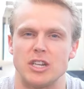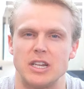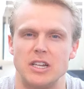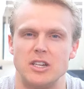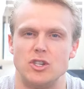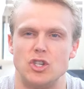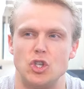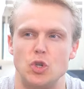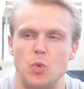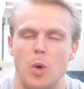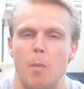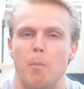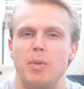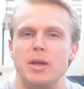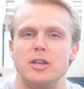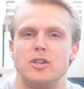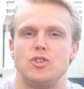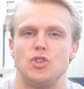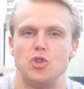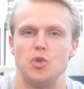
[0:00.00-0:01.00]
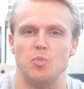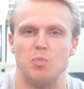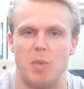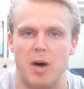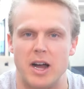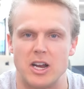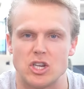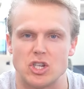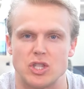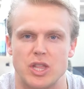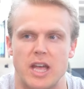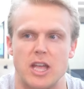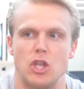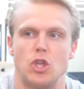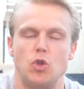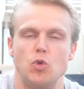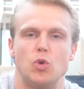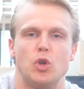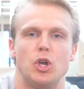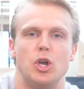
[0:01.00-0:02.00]
into a bit too much that
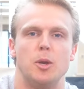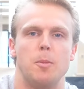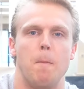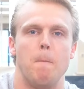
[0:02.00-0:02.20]
you could